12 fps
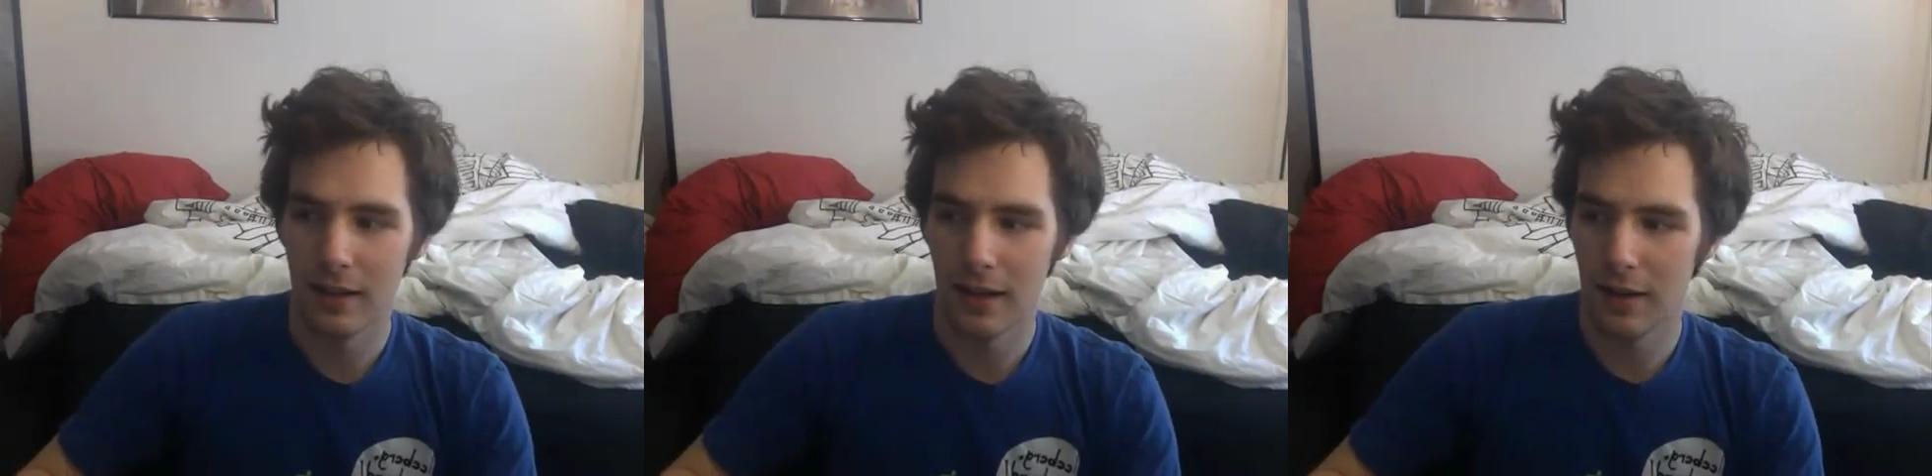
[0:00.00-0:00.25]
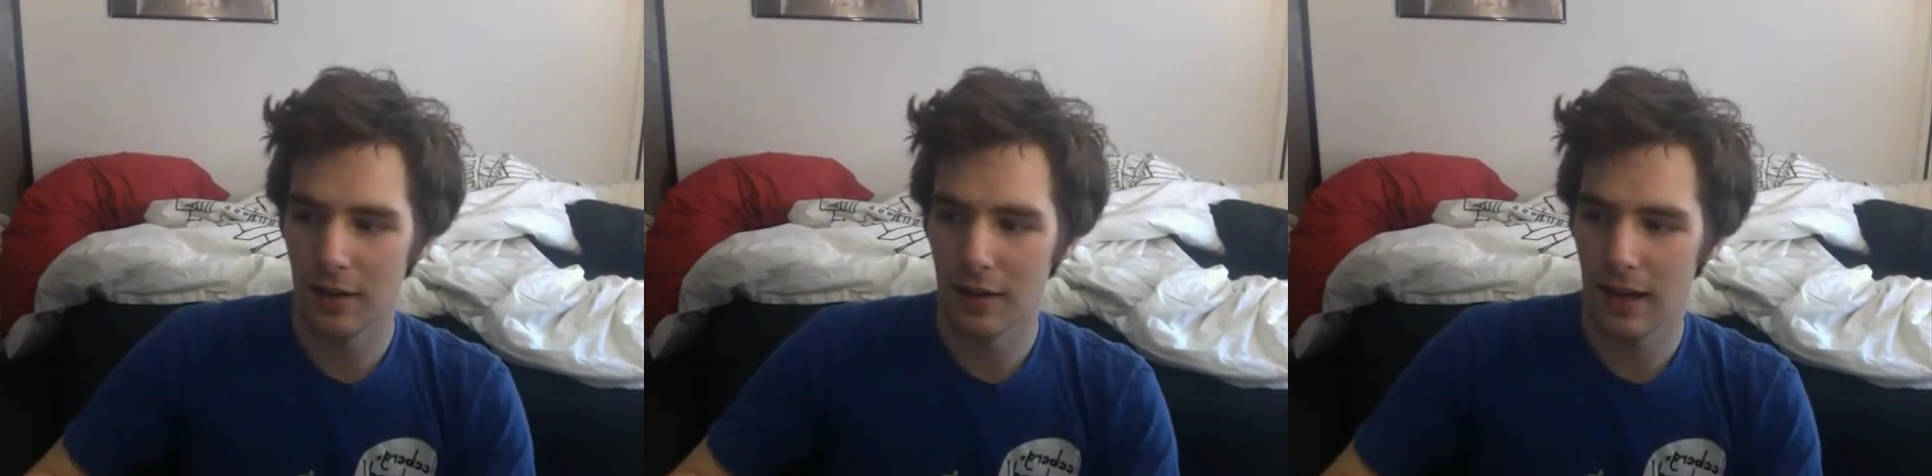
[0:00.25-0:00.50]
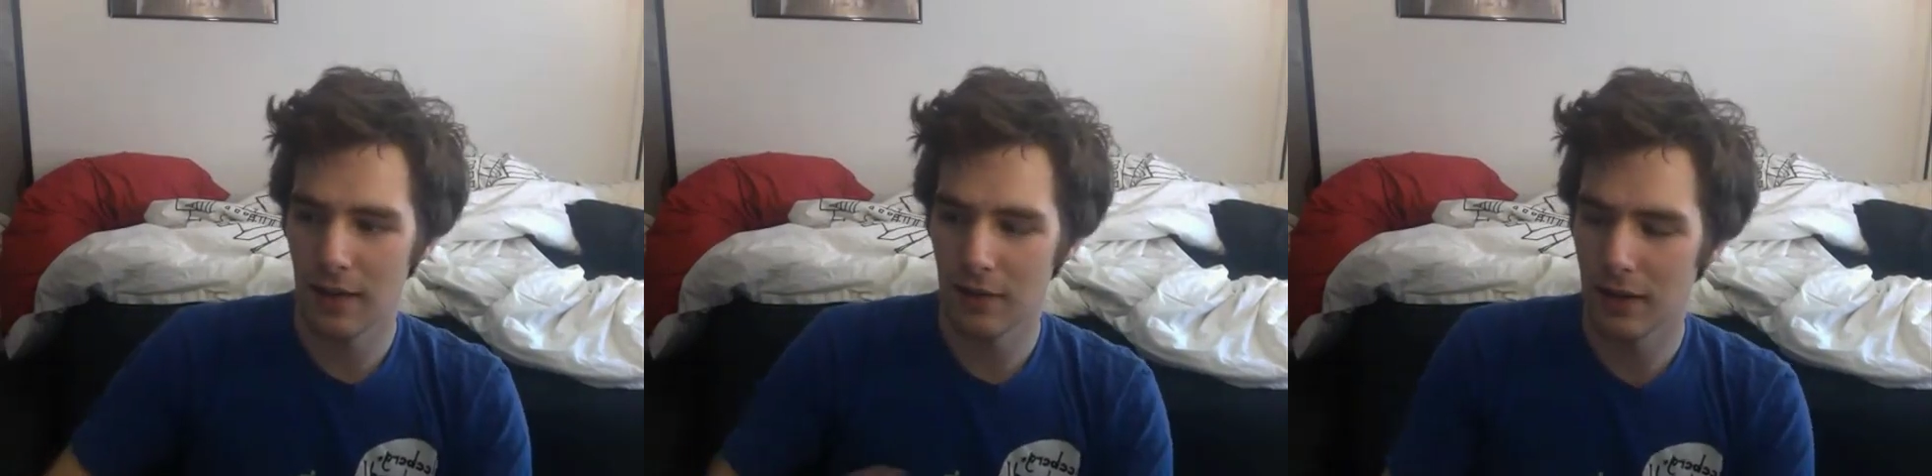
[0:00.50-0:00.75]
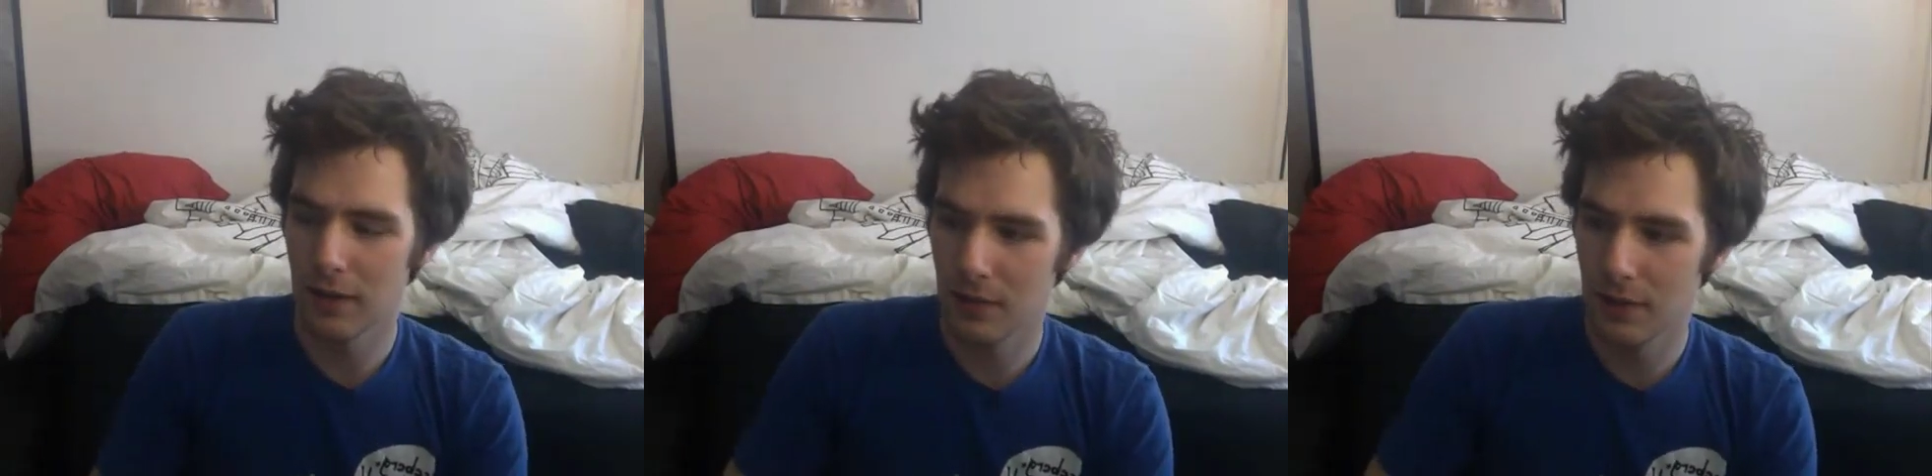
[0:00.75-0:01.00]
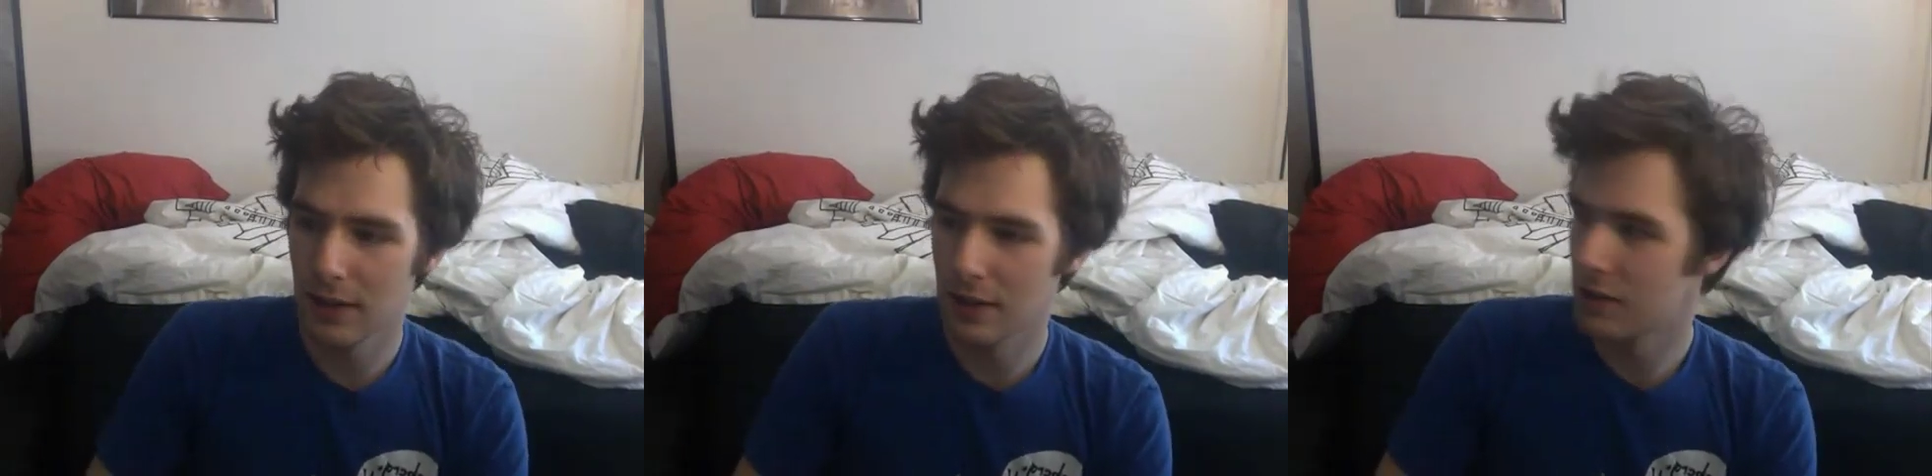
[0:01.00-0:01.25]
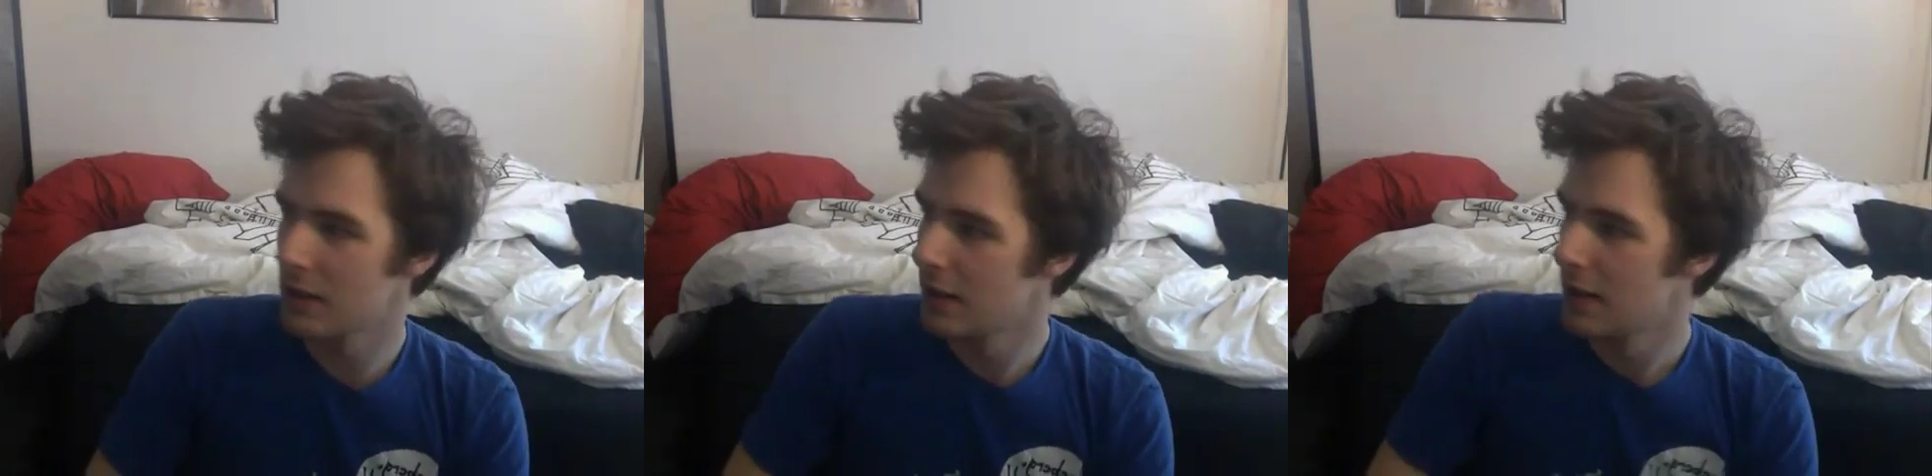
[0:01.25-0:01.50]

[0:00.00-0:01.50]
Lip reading: I already have an unfinished